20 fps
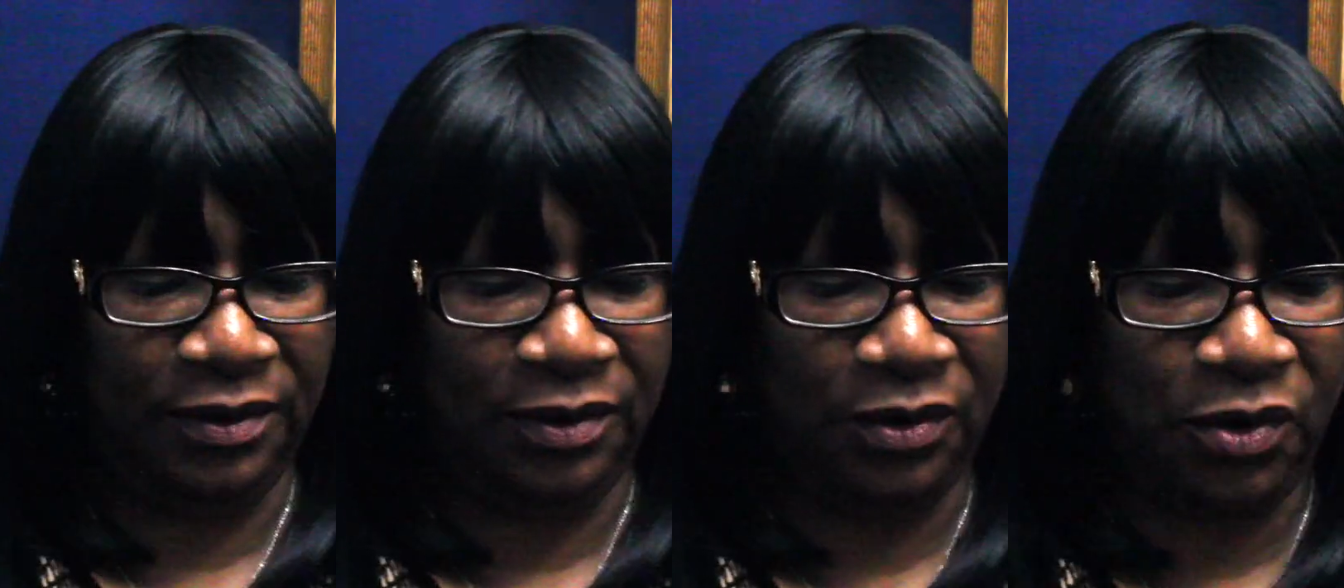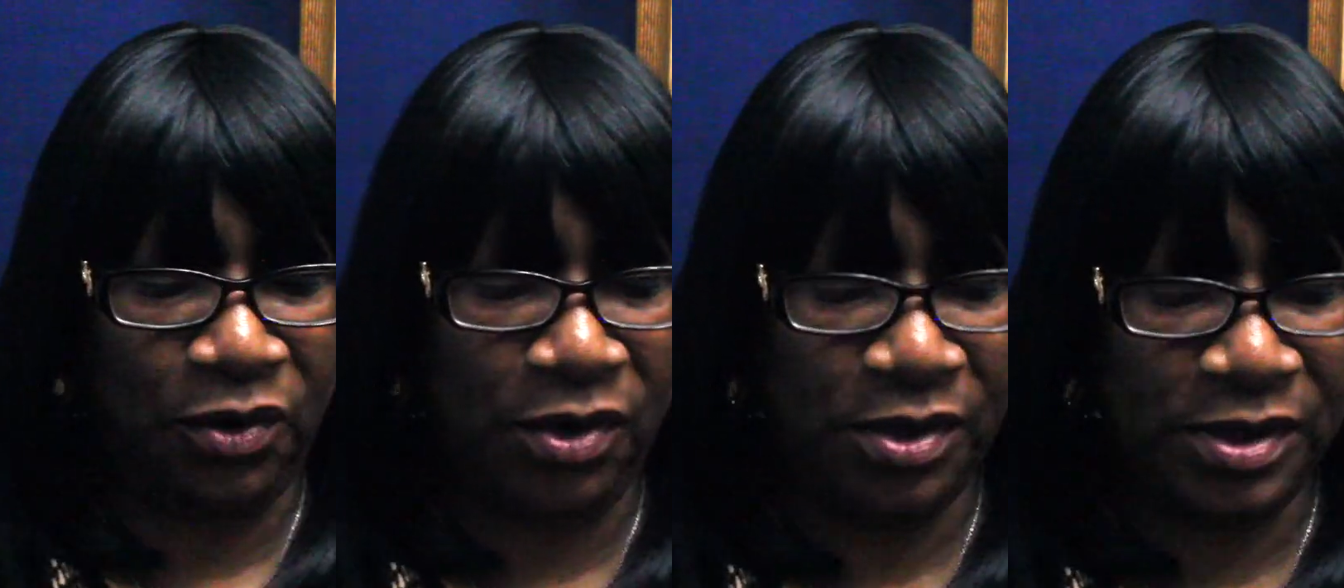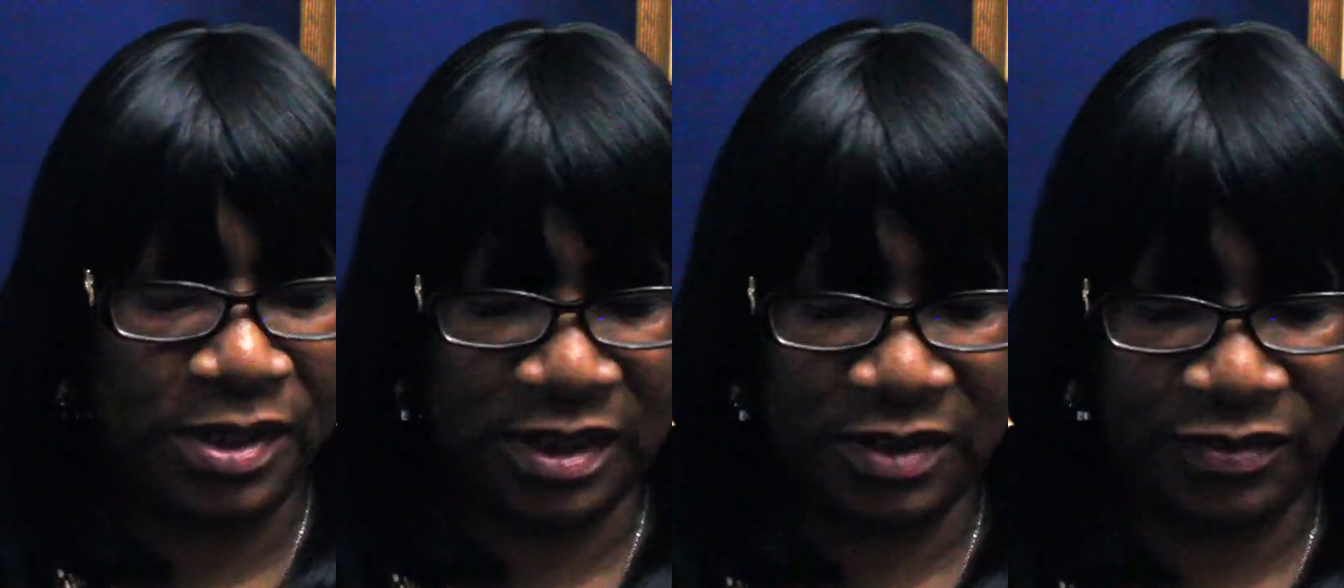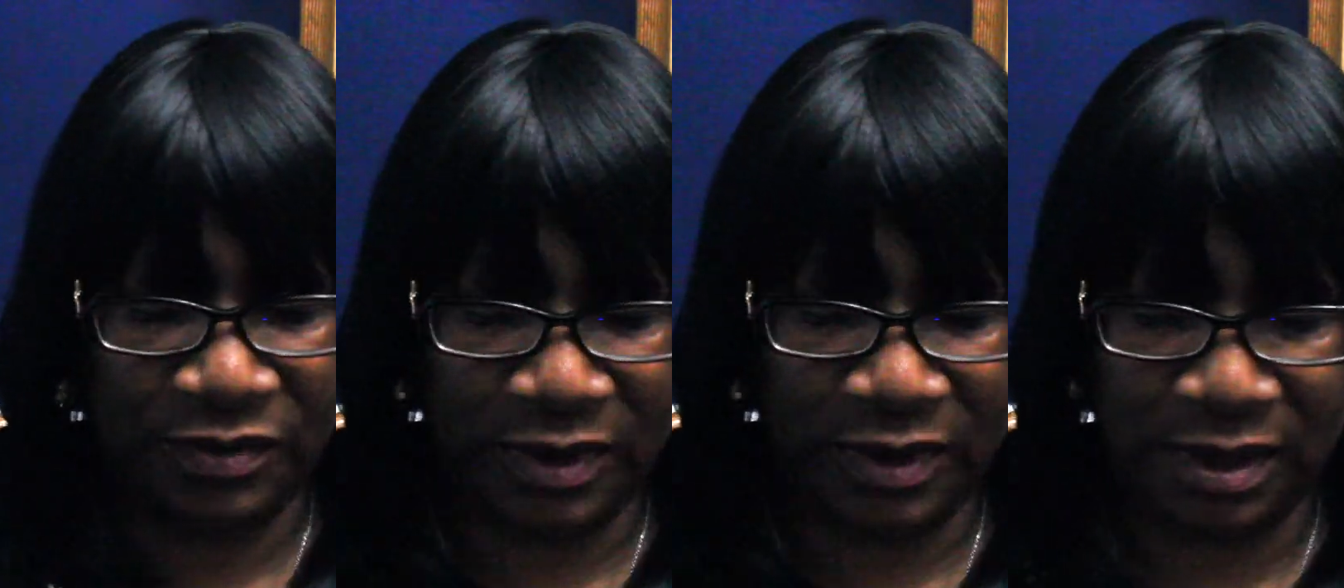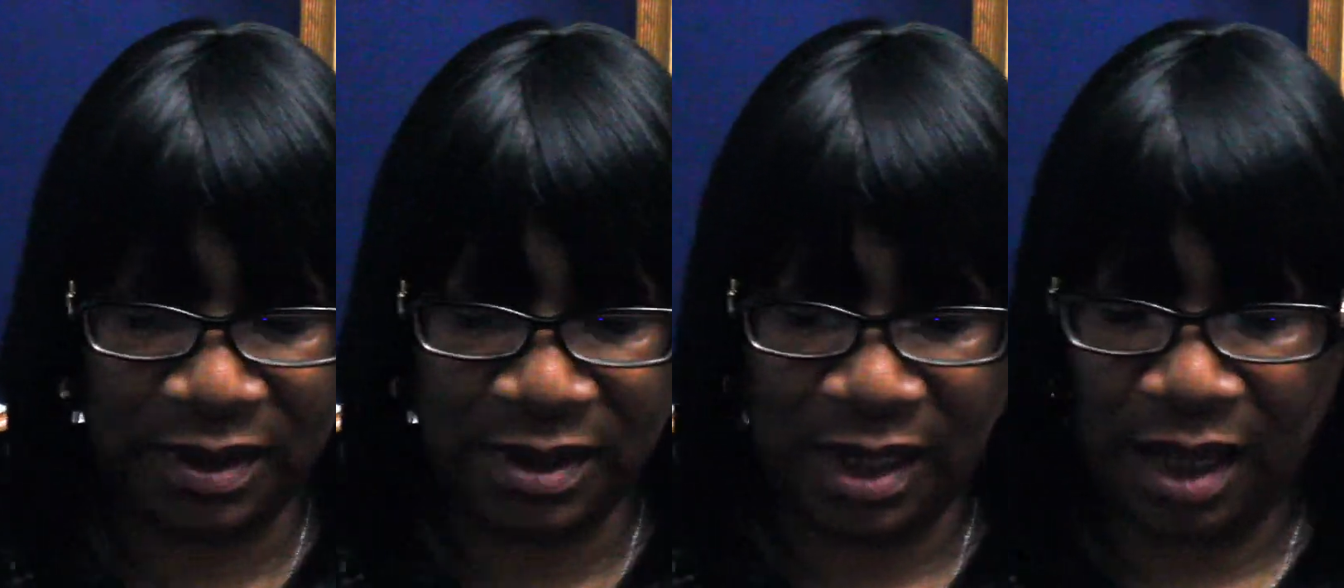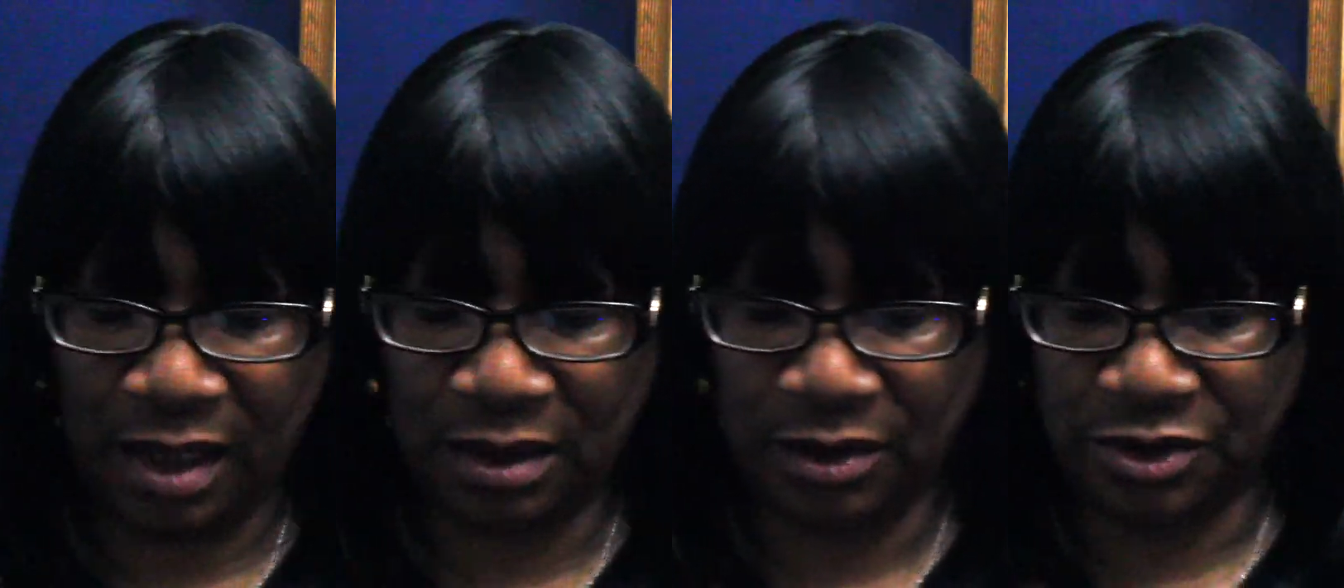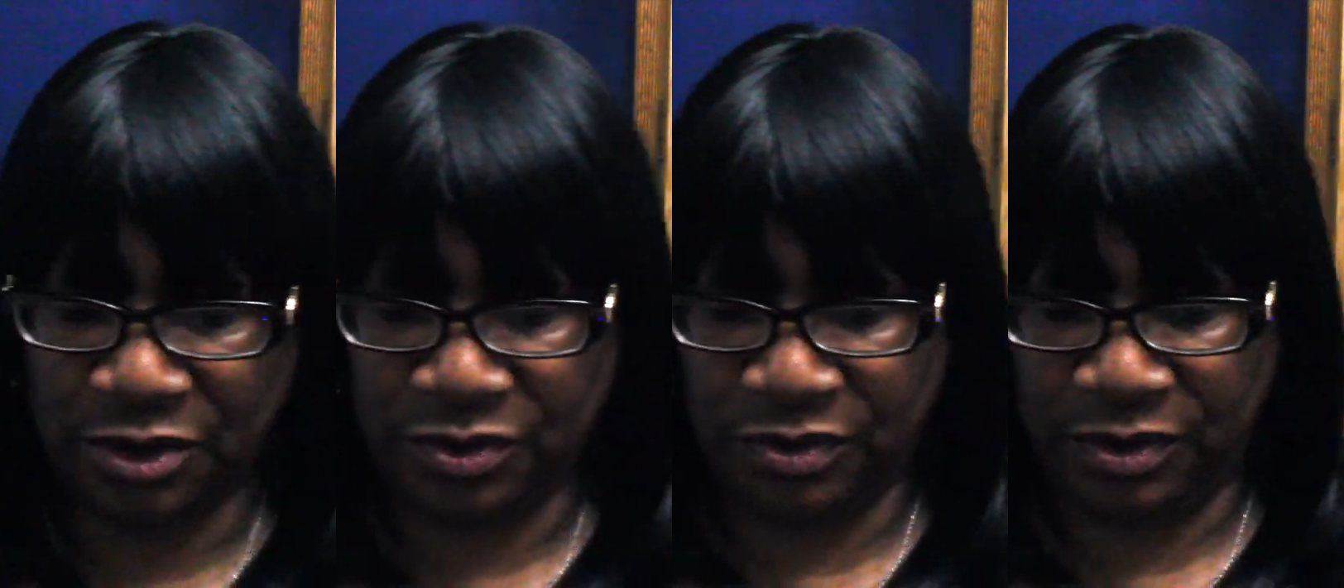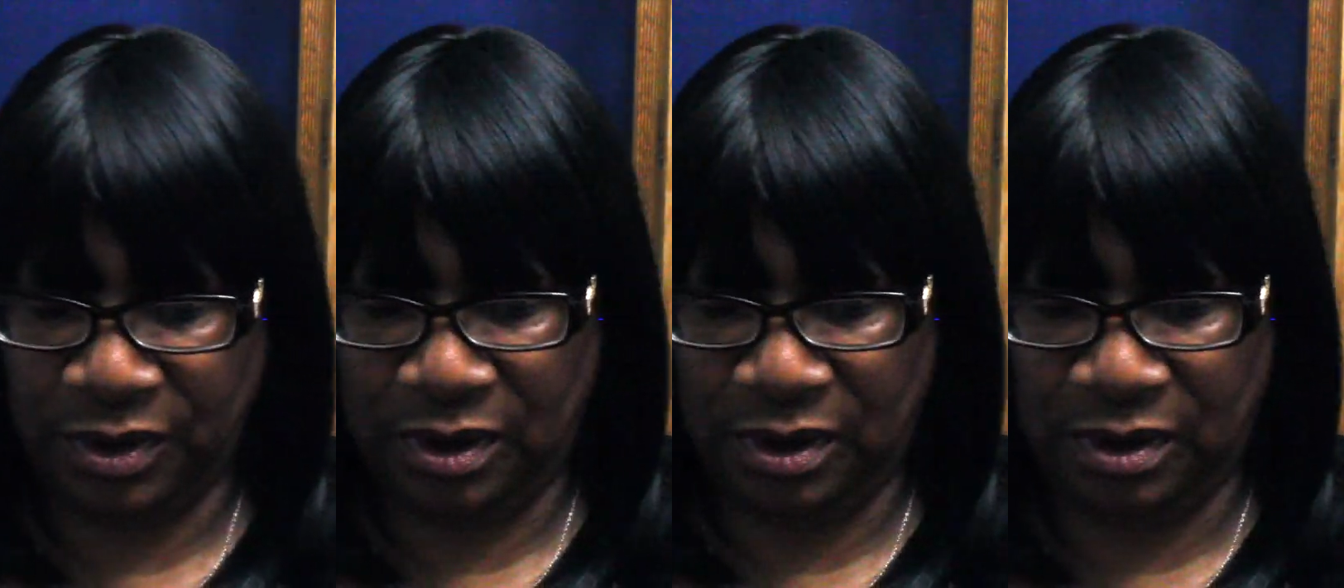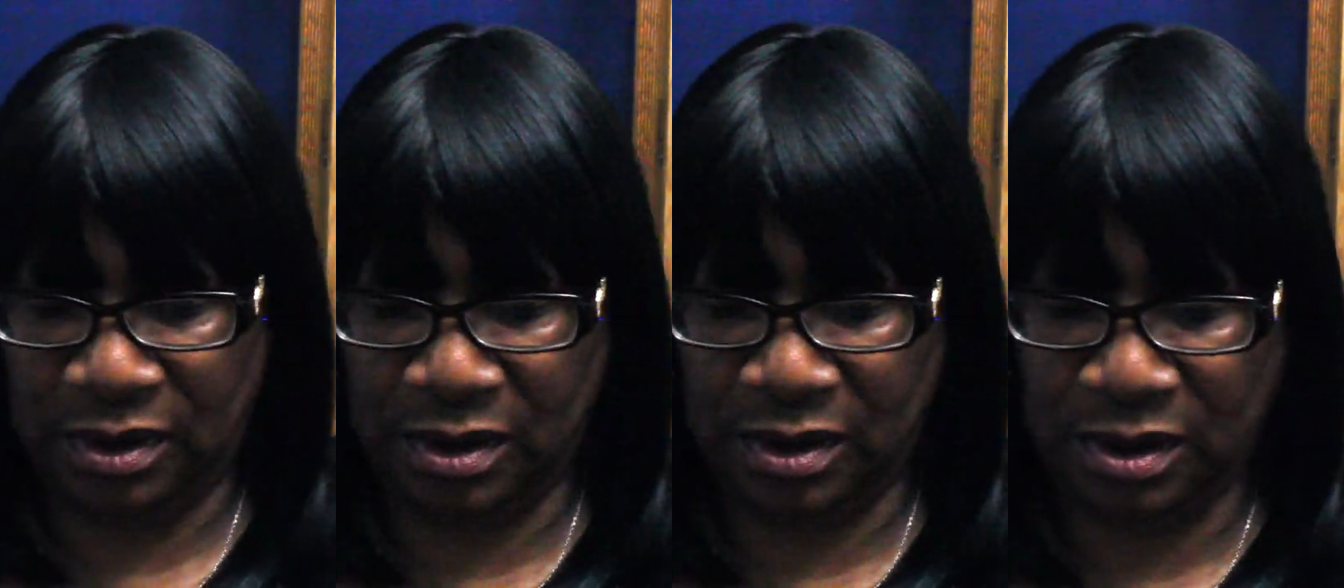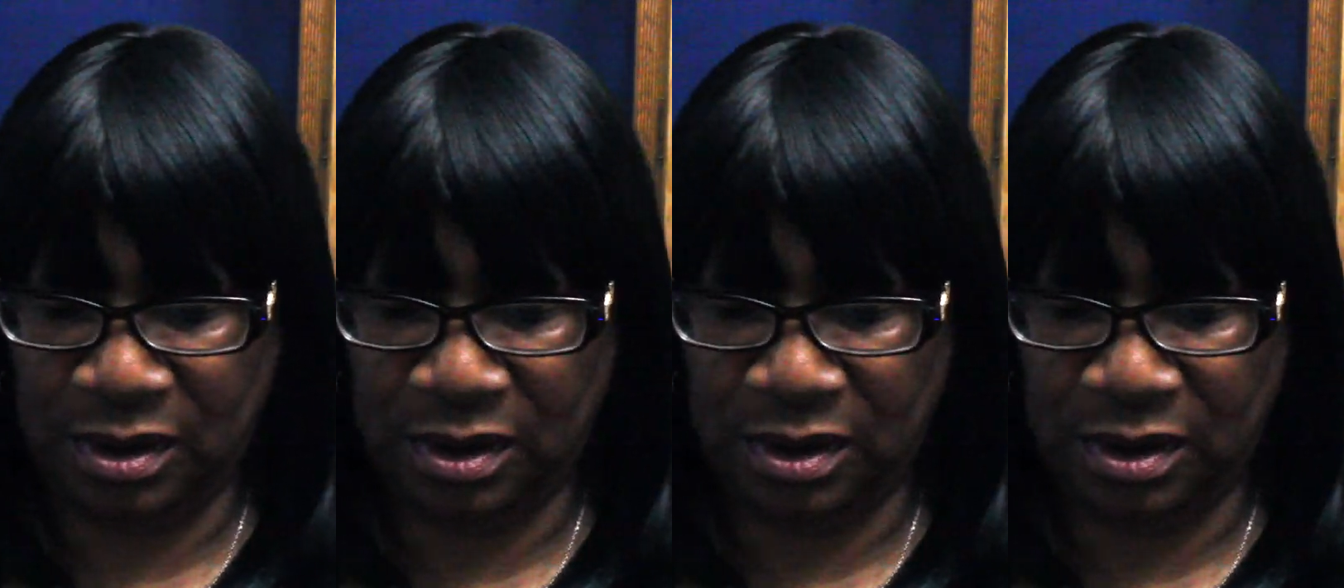Oh, this from the Dollar Tree.